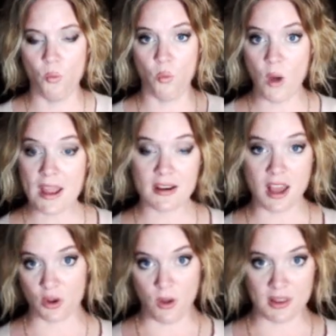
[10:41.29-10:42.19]
what a
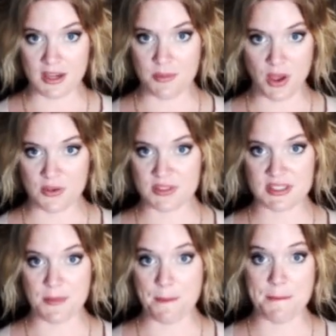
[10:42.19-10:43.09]
quality post
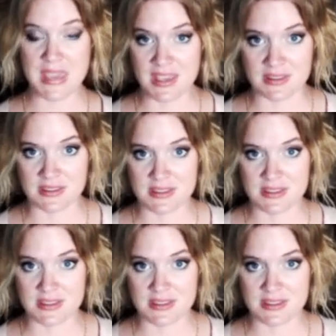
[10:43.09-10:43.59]
means.